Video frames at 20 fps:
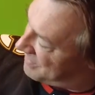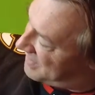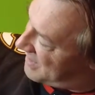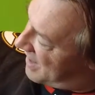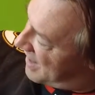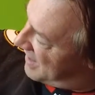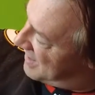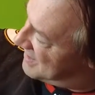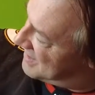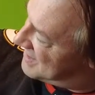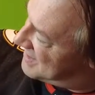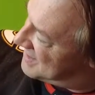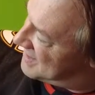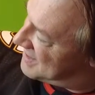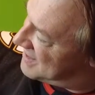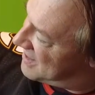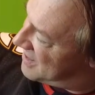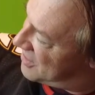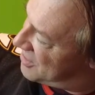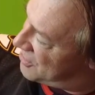
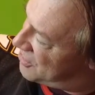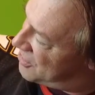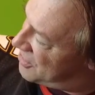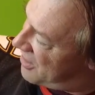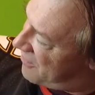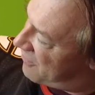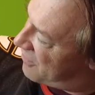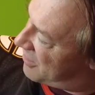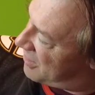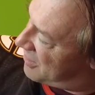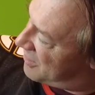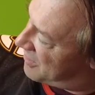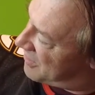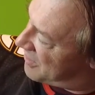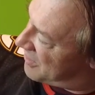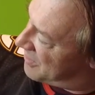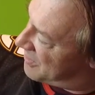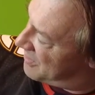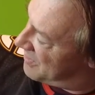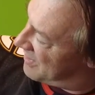nice chevron
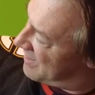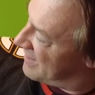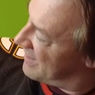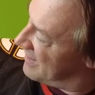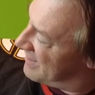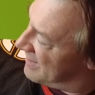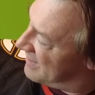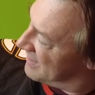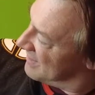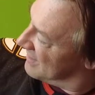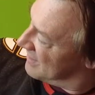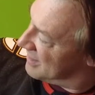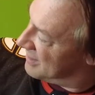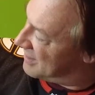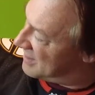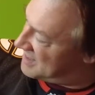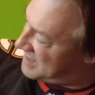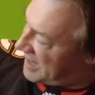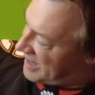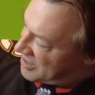logo,
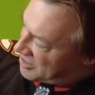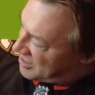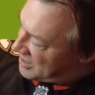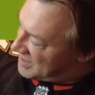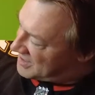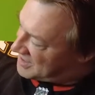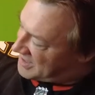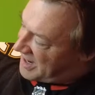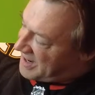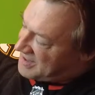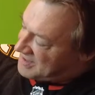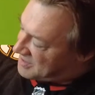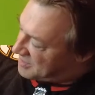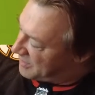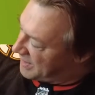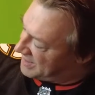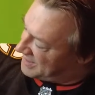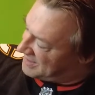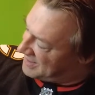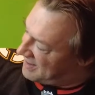Los Angeles Kings
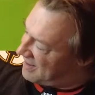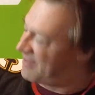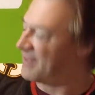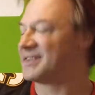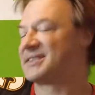written.